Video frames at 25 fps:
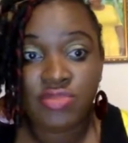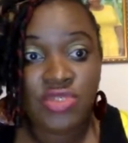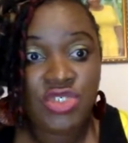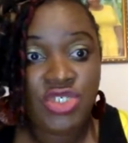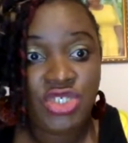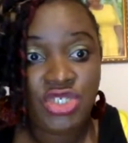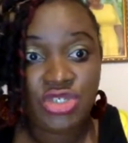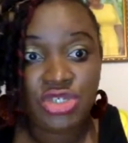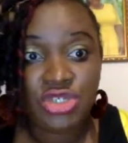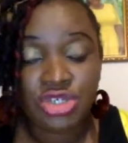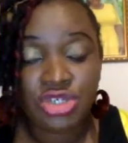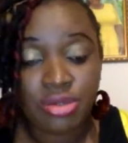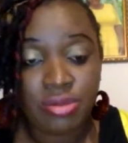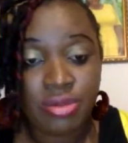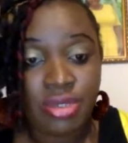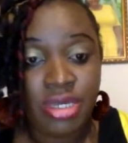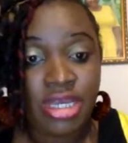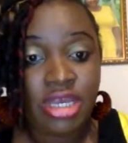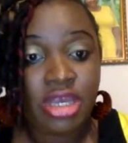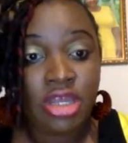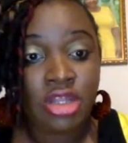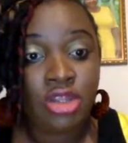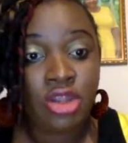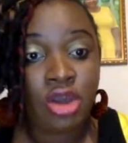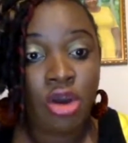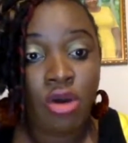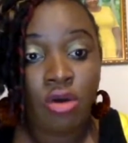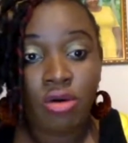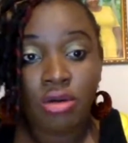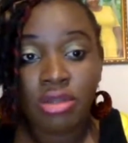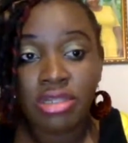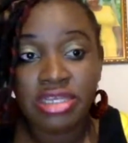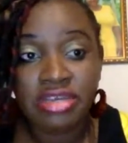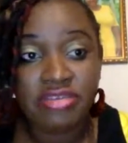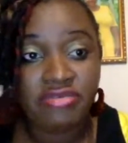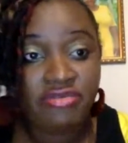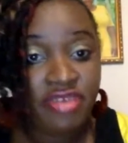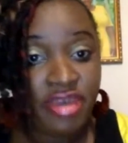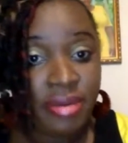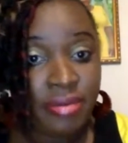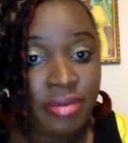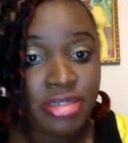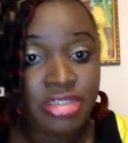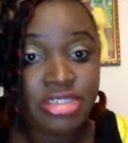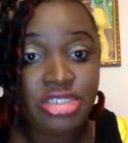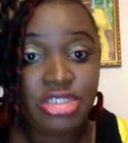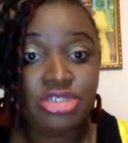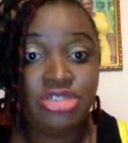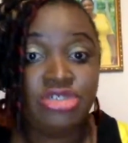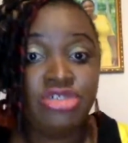you're gonna be not only
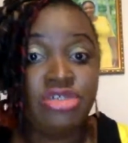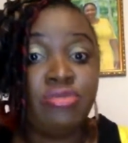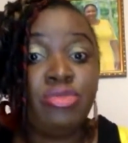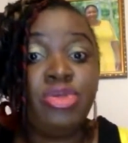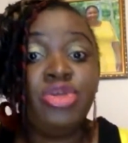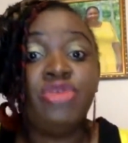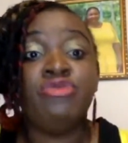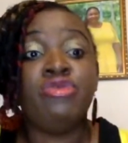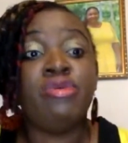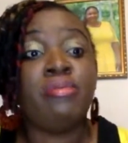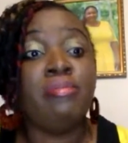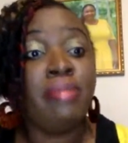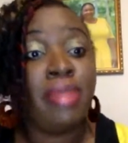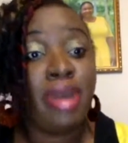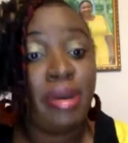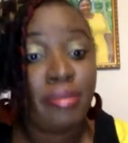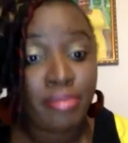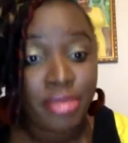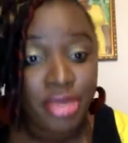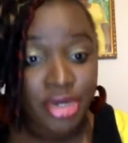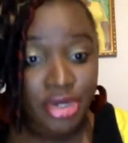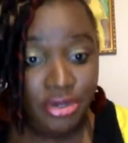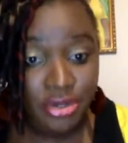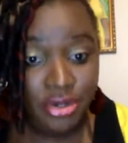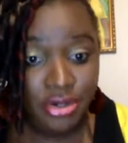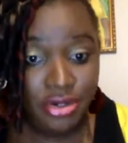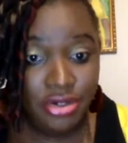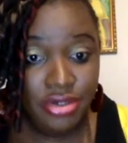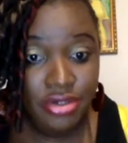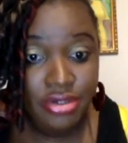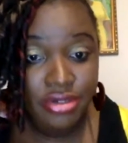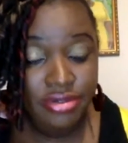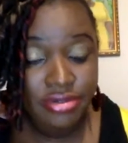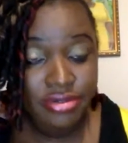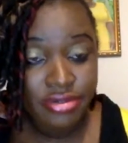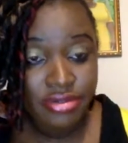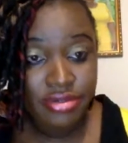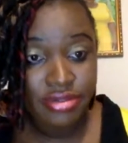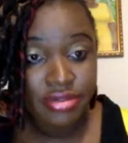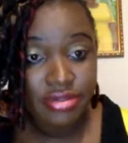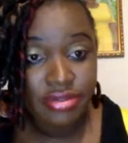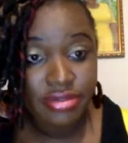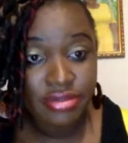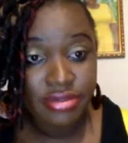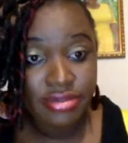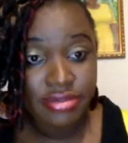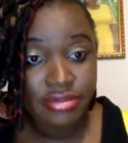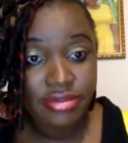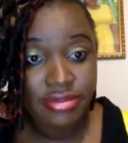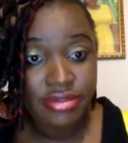famous, you're gonna be remembered
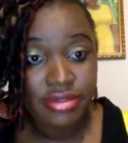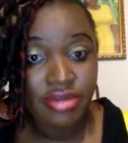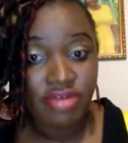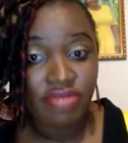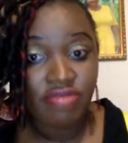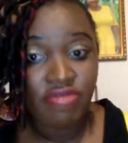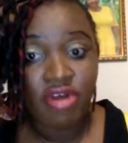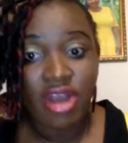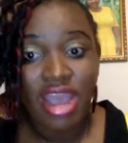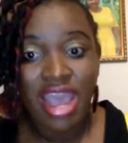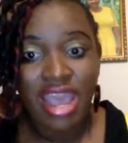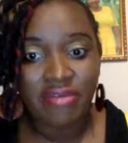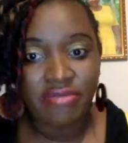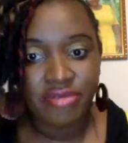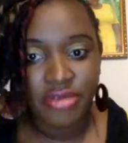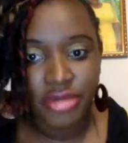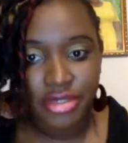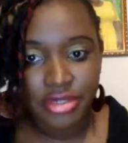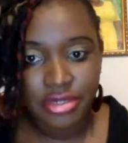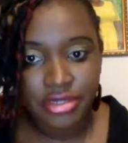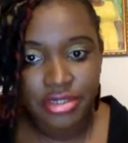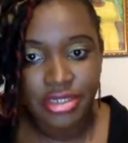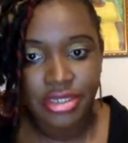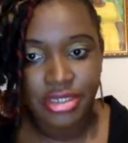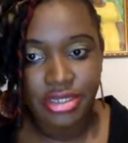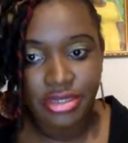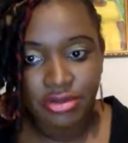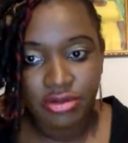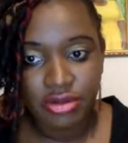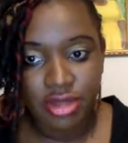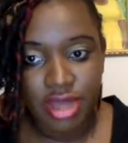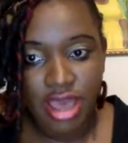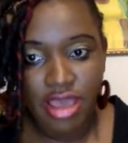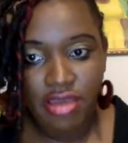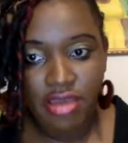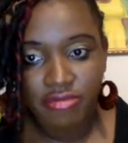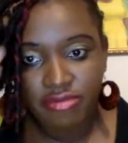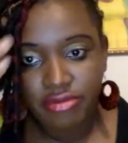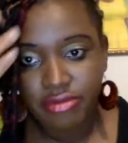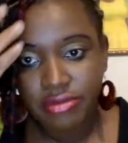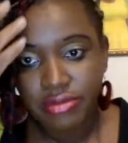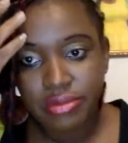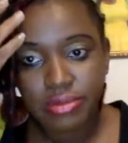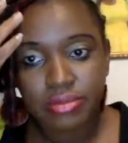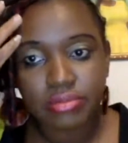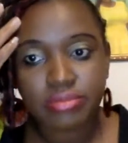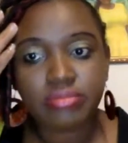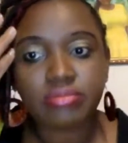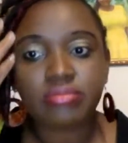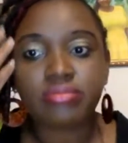forever in your life.
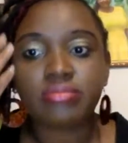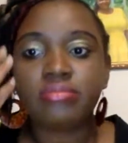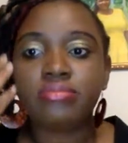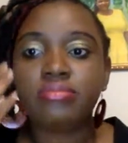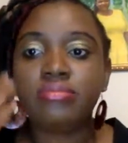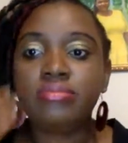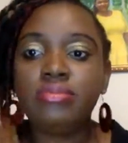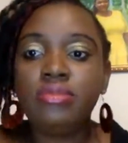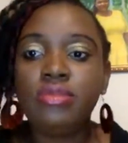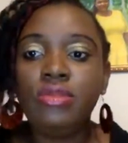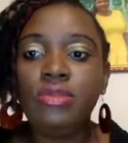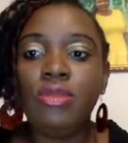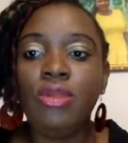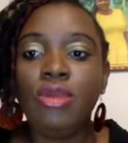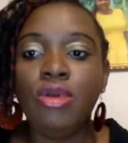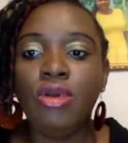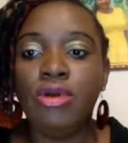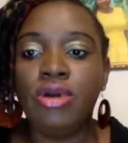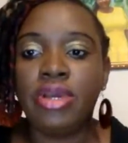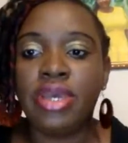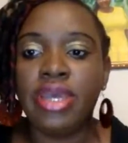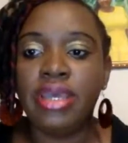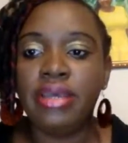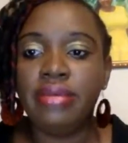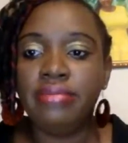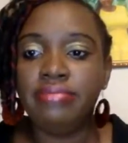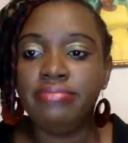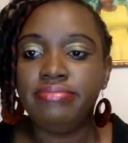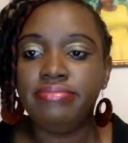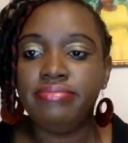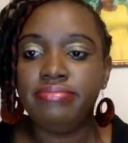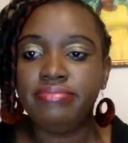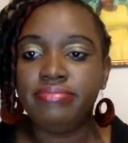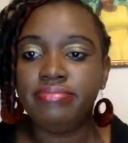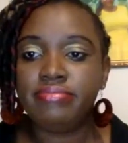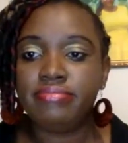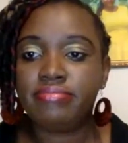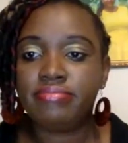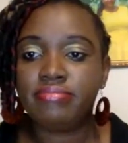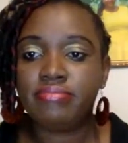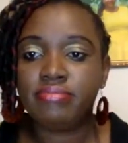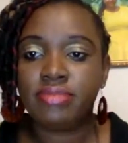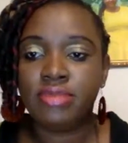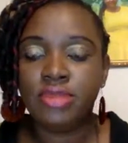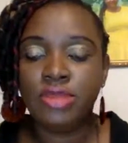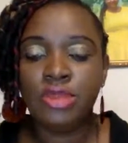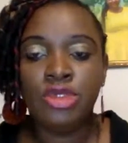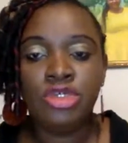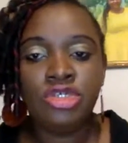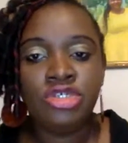Okay?
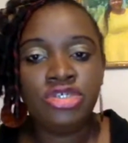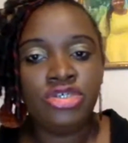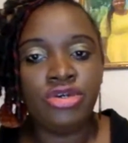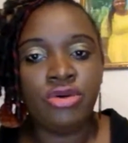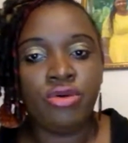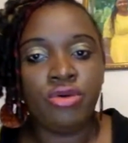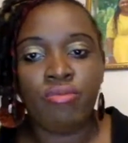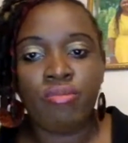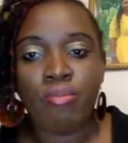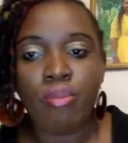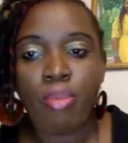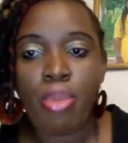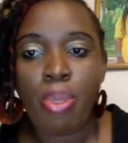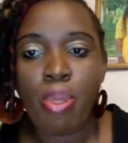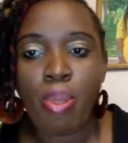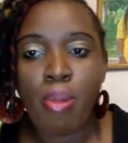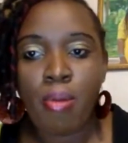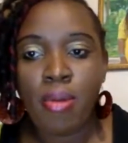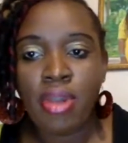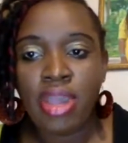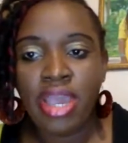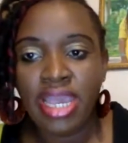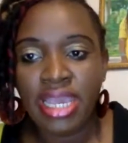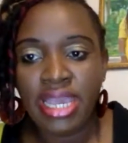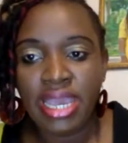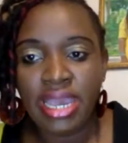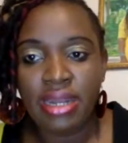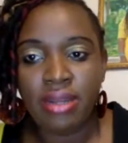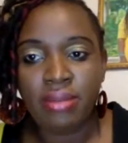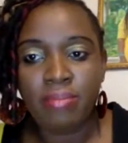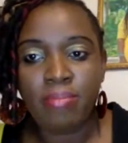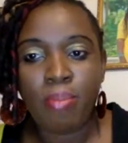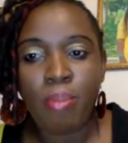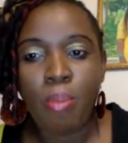So again,